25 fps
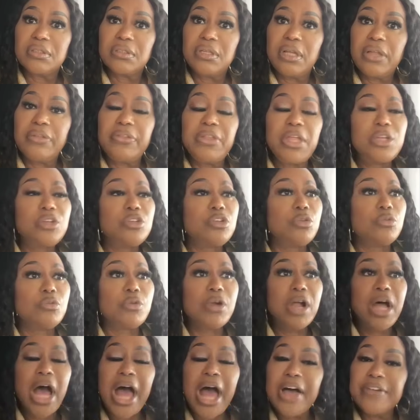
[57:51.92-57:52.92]
And then
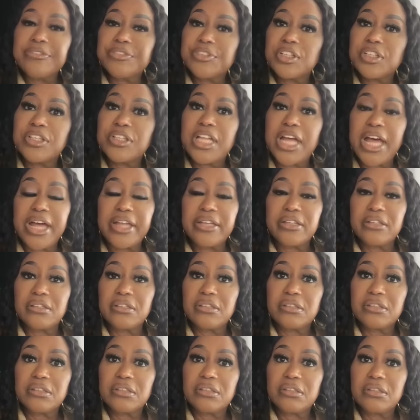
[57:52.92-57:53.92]
after that,
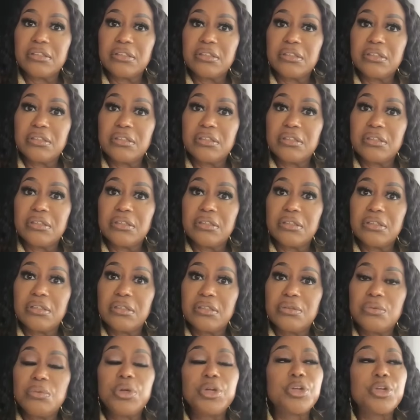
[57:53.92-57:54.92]

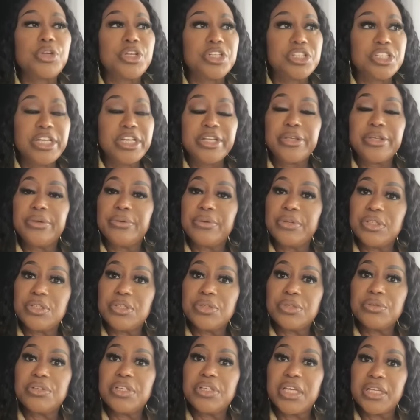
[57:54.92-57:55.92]
we're going to take you
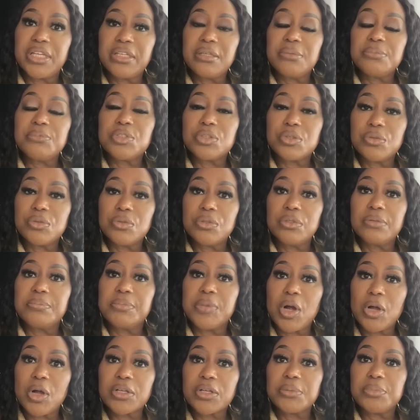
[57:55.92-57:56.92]
into Kingdom School of
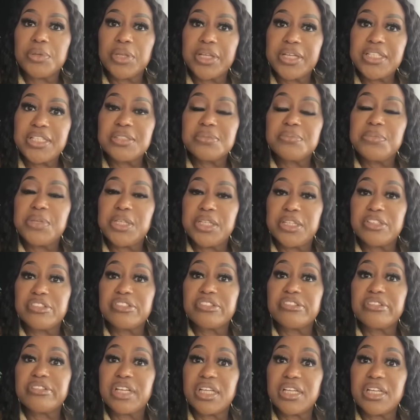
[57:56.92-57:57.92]
Marketplace
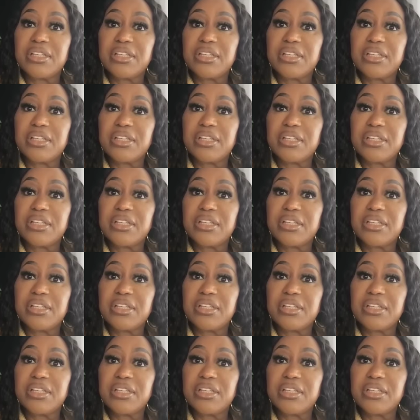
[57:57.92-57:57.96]
Ministry.